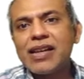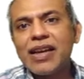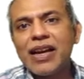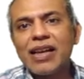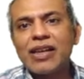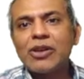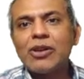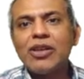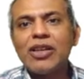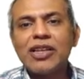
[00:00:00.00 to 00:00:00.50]

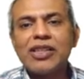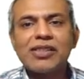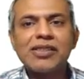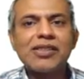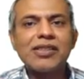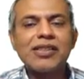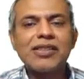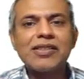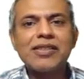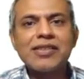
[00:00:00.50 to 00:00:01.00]

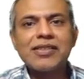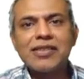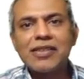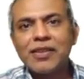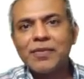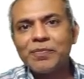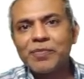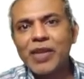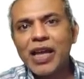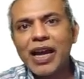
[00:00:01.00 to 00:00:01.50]
calculations
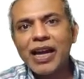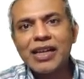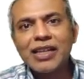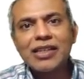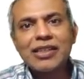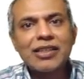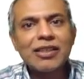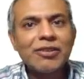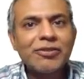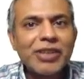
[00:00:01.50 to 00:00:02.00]
that
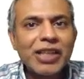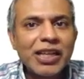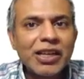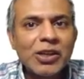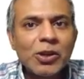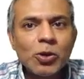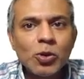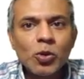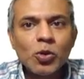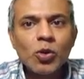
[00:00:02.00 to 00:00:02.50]
we
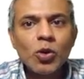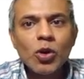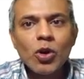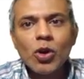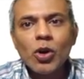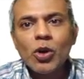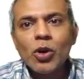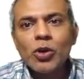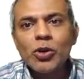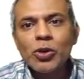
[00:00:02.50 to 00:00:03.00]
can do
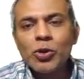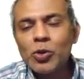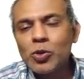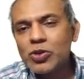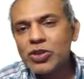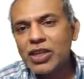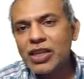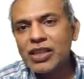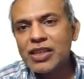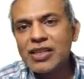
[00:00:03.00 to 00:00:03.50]

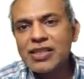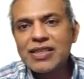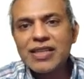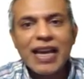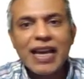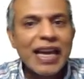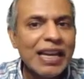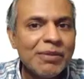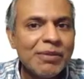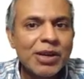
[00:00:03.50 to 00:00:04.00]
using this
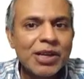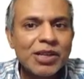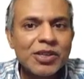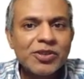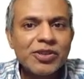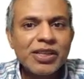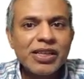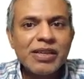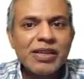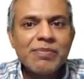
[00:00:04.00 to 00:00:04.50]

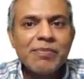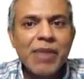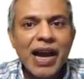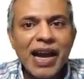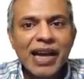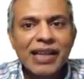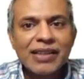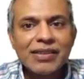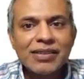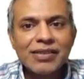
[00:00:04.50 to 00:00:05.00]
elementary
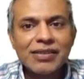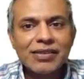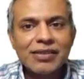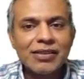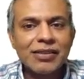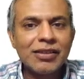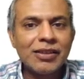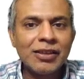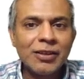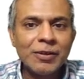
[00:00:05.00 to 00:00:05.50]
math
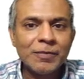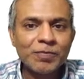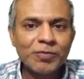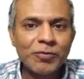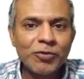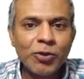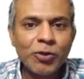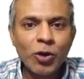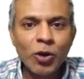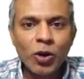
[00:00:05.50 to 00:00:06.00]

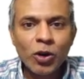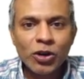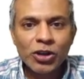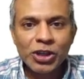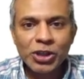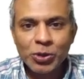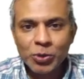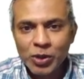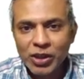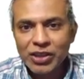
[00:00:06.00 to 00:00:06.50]
for
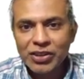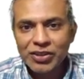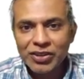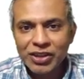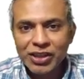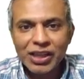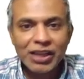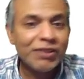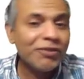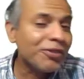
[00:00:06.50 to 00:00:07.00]
queuing
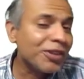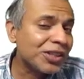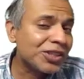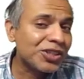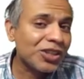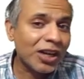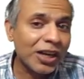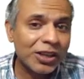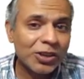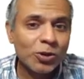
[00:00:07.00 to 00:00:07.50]
theory,
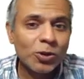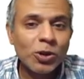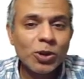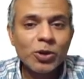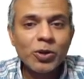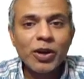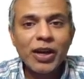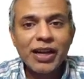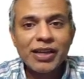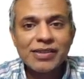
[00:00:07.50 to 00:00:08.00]
which I told
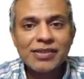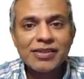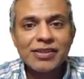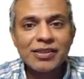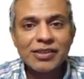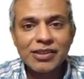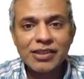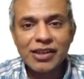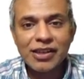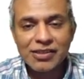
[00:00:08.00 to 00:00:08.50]
you has
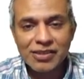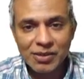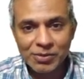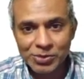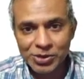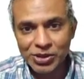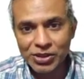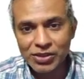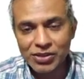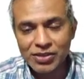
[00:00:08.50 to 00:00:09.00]
certain
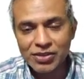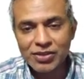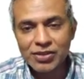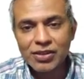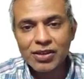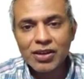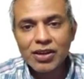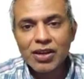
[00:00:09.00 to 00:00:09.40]
assumptions.